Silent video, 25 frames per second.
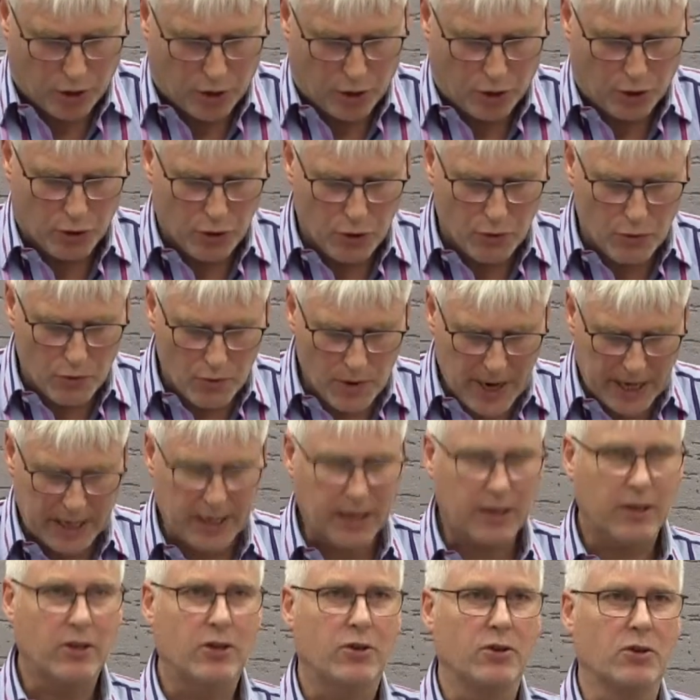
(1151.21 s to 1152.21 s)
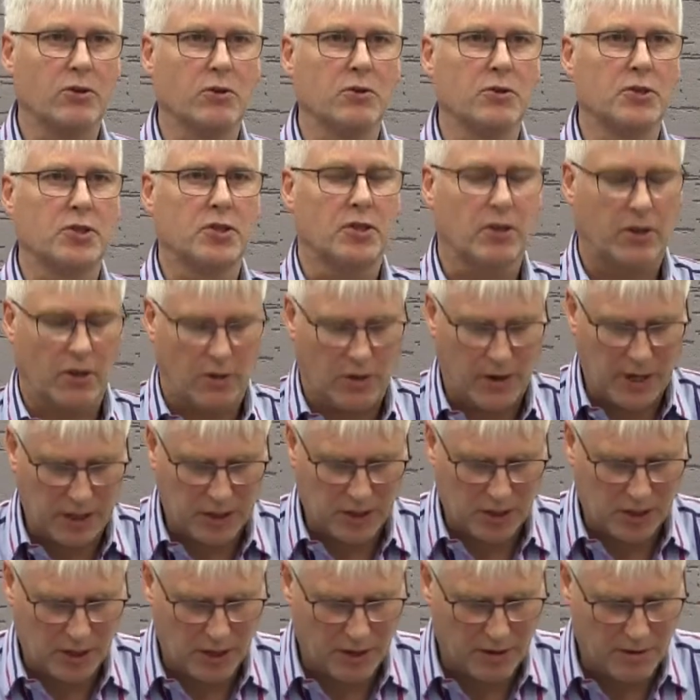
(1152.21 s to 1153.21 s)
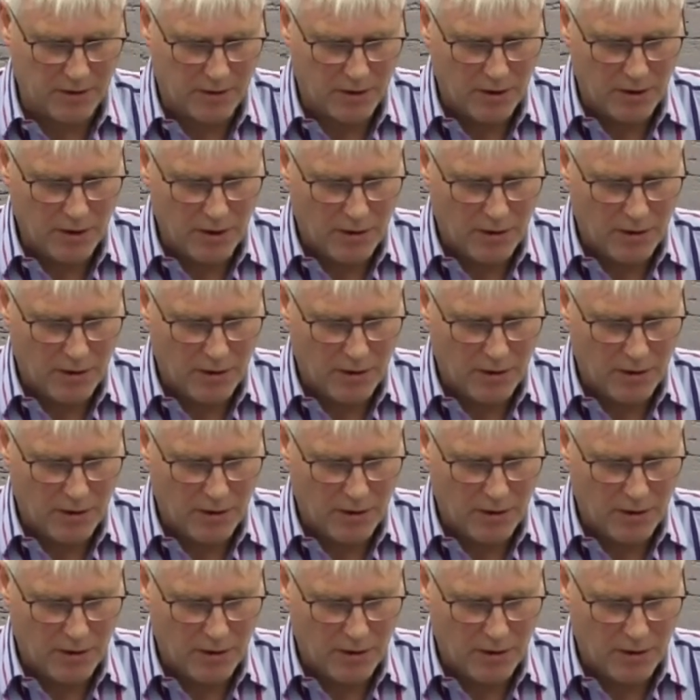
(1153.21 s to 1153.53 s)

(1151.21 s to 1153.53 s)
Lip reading: who ridicules the Christian